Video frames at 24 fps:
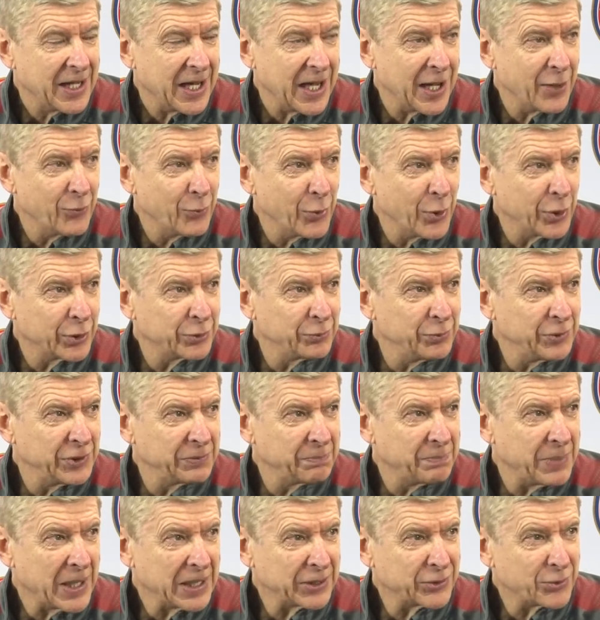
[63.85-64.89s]
I worked
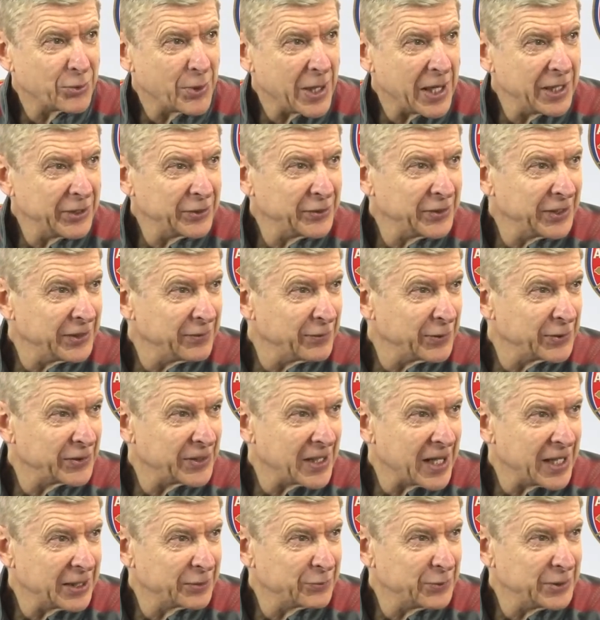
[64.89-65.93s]
with Pat Rice at the
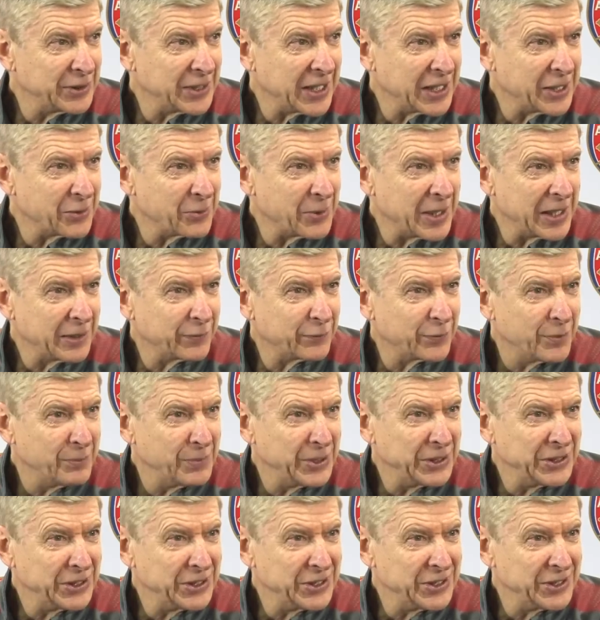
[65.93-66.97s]
start when I arrived for
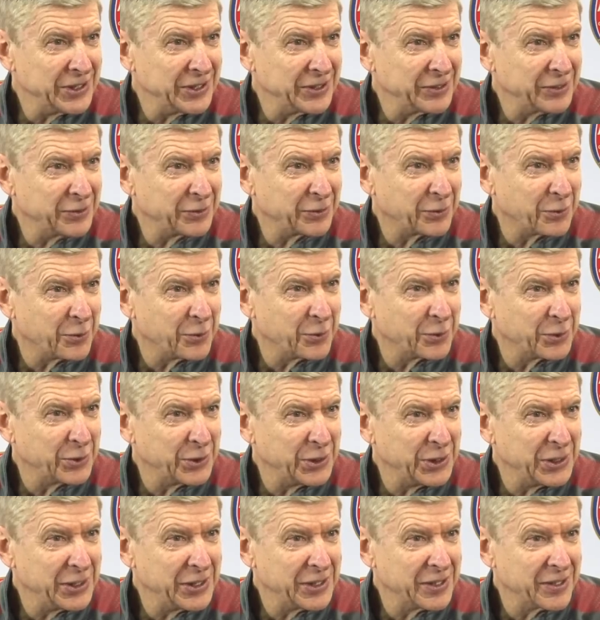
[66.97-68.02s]
many years, so
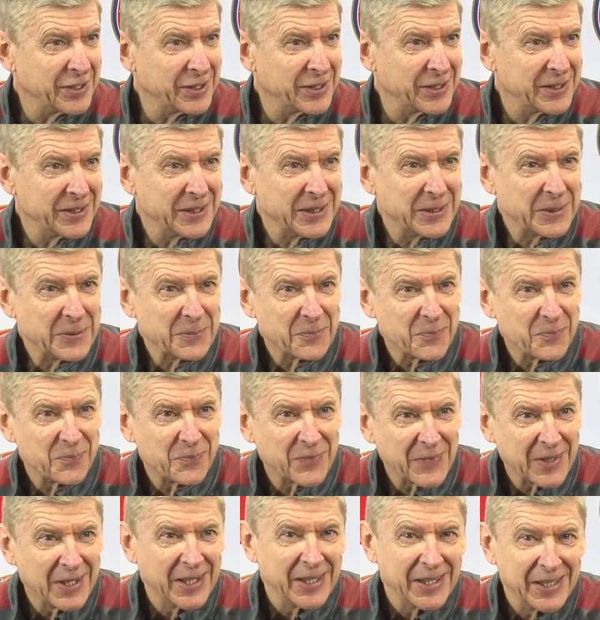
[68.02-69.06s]
he
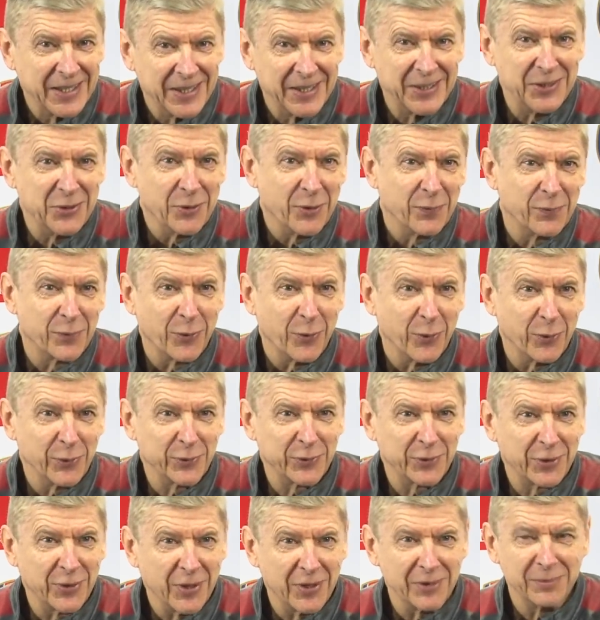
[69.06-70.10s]
of
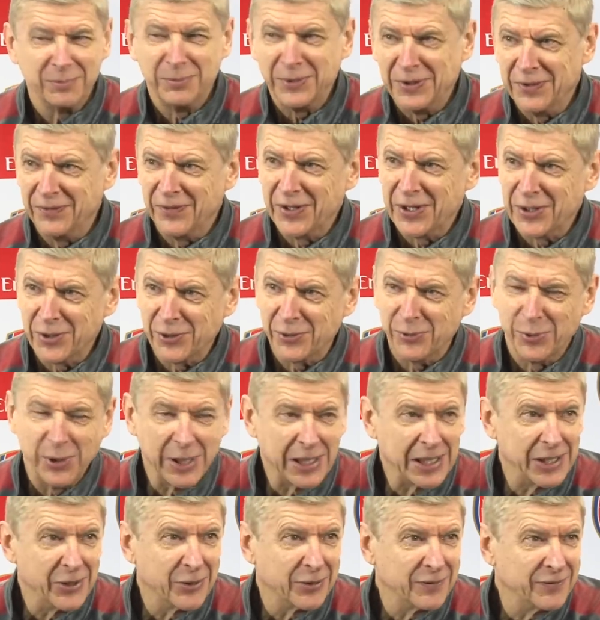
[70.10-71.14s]
course got me very
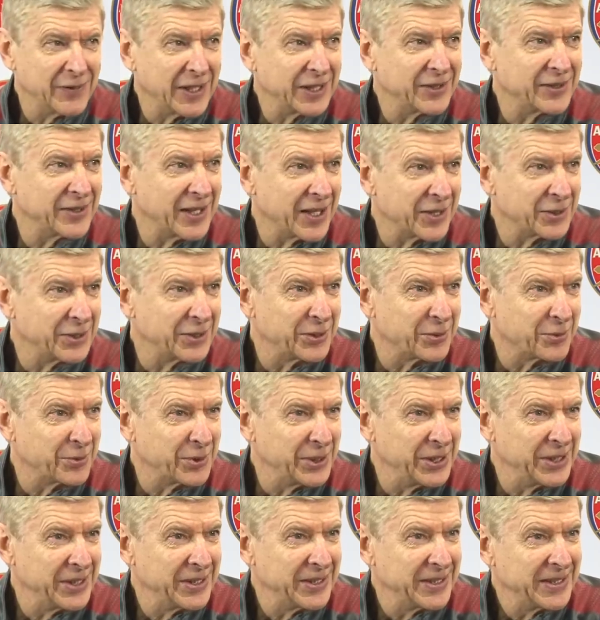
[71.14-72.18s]
quickly on that
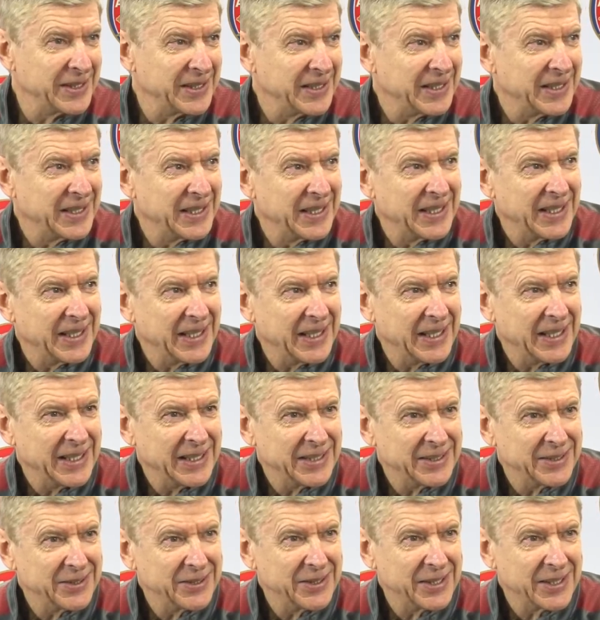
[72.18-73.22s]
territory,
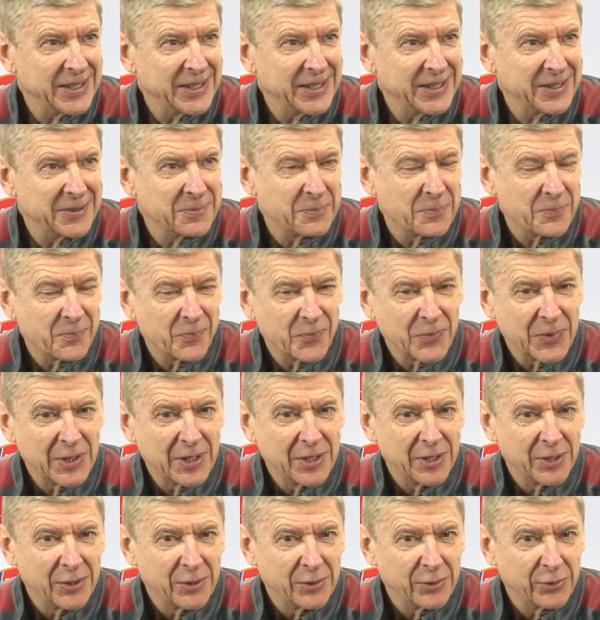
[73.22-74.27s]
and
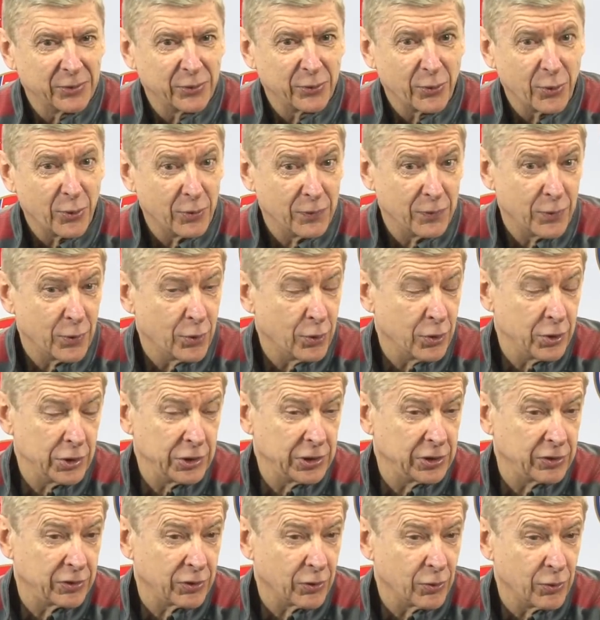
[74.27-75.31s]
so overall
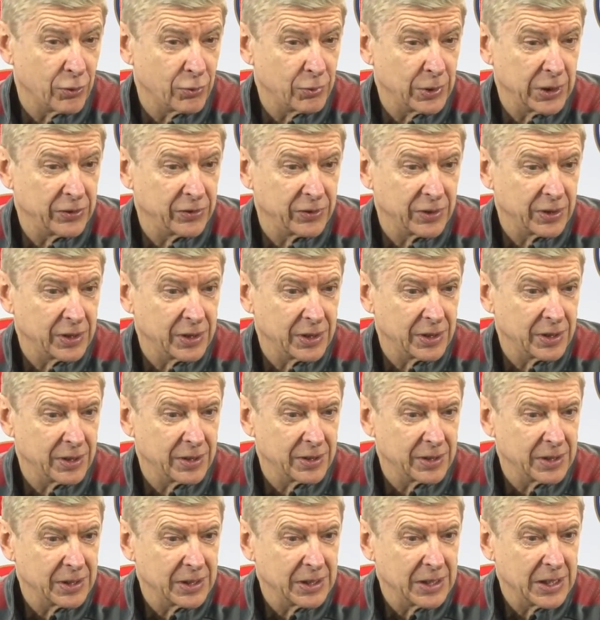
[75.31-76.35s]
it's always a